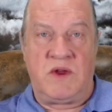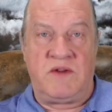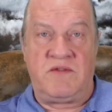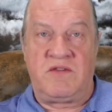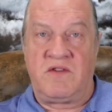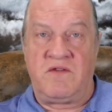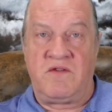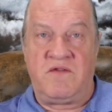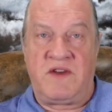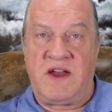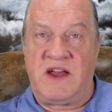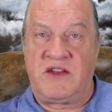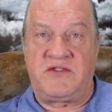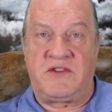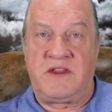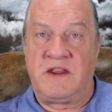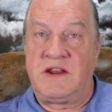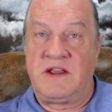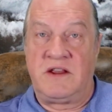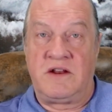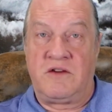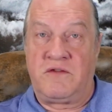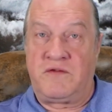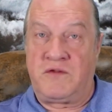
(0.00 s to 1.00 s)
We've
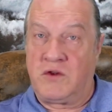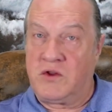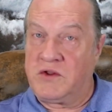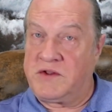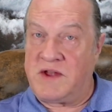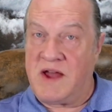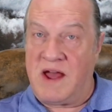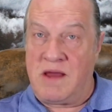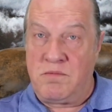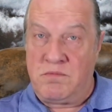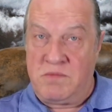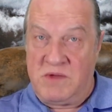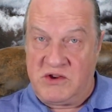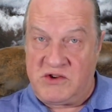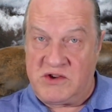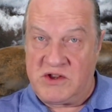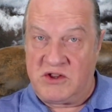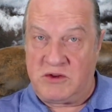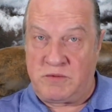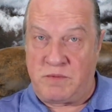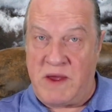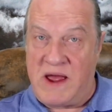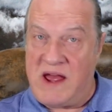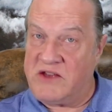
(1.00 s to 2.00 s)
invested in a full time
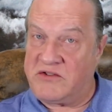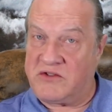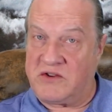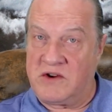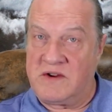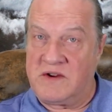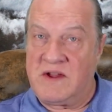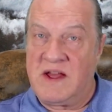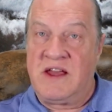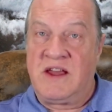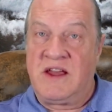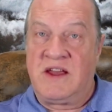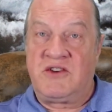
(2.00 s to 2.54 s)
missions pastor